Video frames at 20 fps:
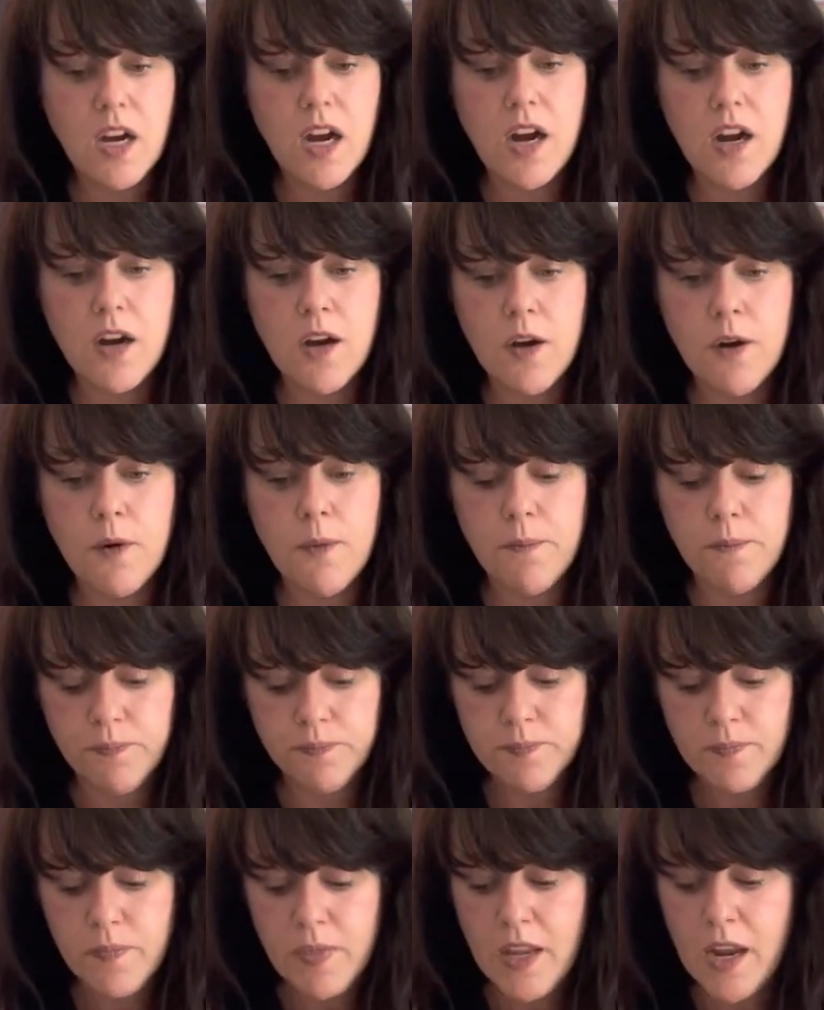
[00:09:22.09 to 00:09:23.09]

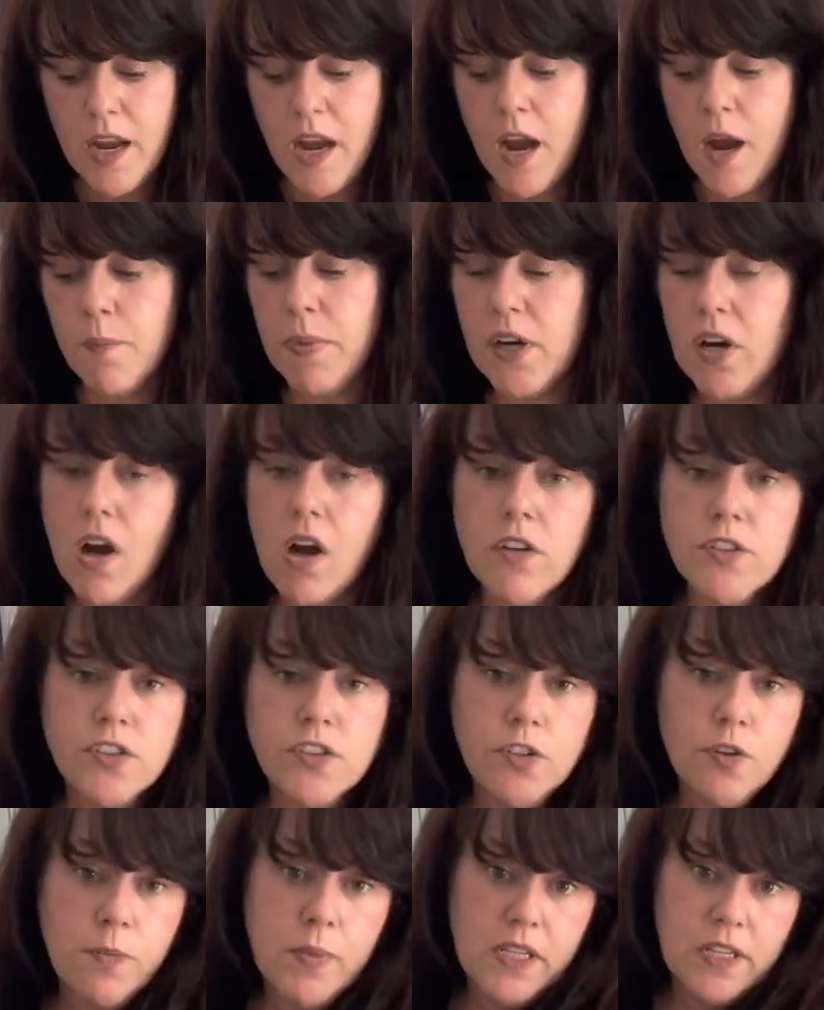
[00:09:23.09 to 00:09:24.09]
But
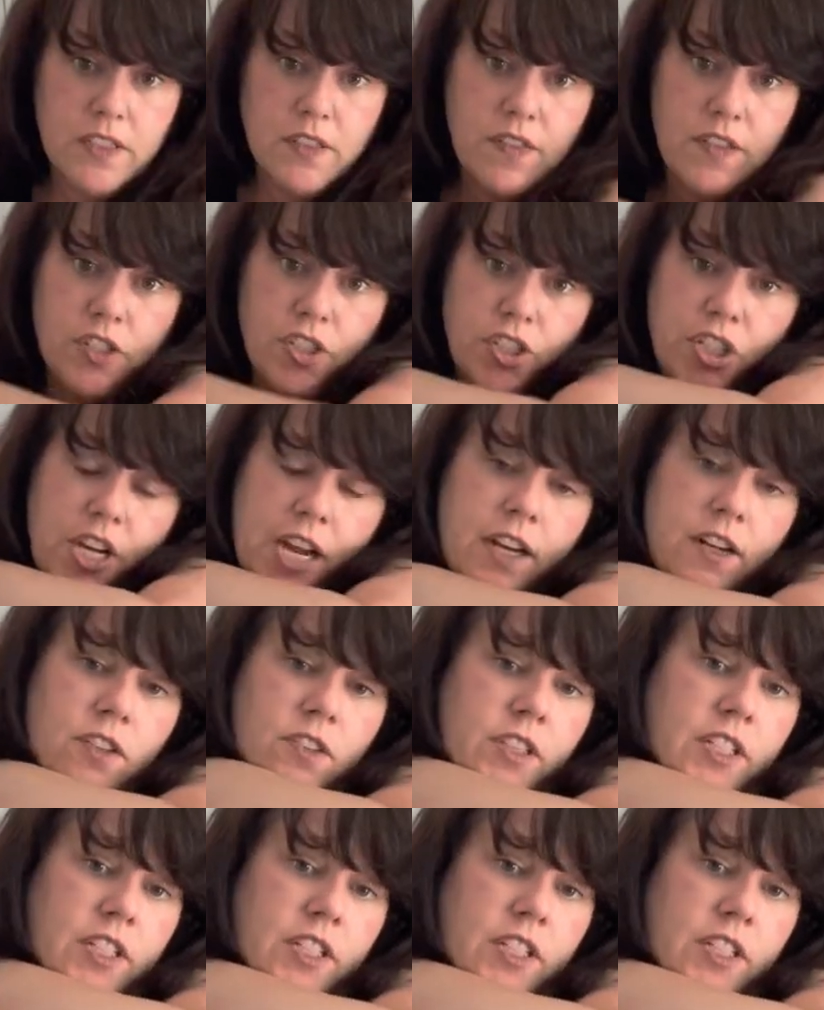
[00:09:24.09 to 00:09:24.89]
also because of the channel,